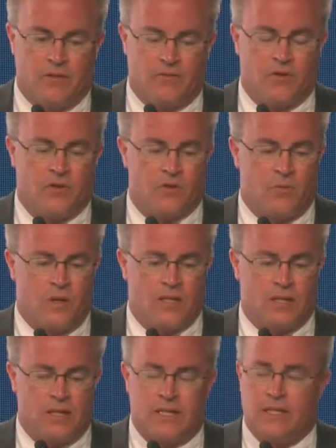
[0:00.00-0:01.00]
first
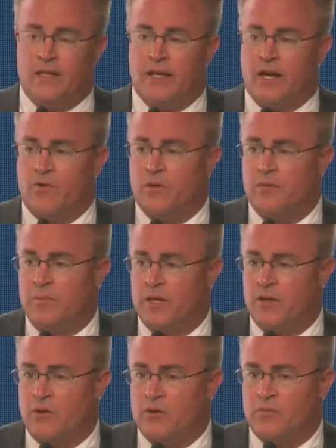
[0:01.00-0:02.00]
ones listed there would be
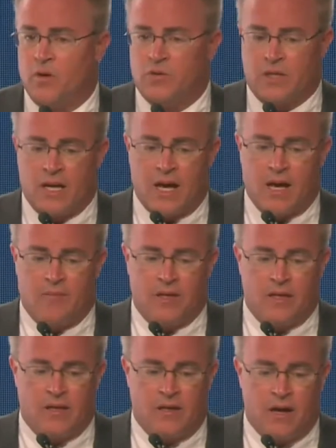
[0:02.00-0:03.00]
those most
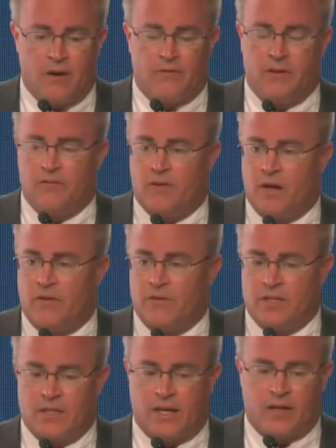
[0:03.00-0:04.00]
common and often involved
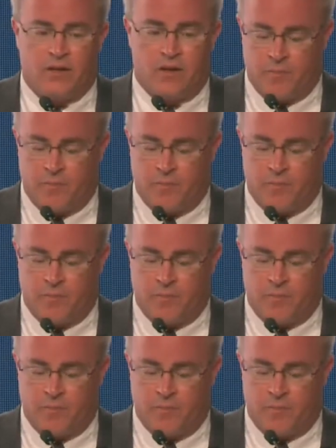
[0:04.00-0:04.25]
as secondary